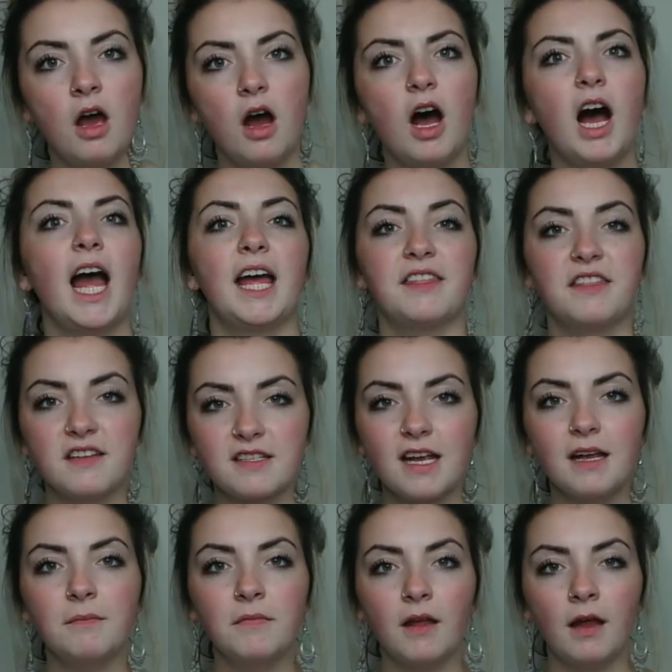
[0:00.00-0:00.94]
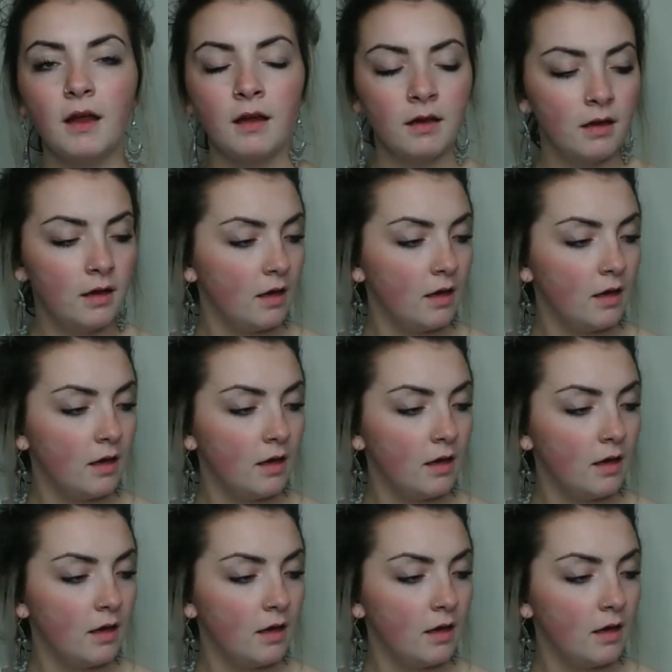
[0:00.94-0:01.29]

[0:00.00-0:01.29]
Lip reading: I had the same thing,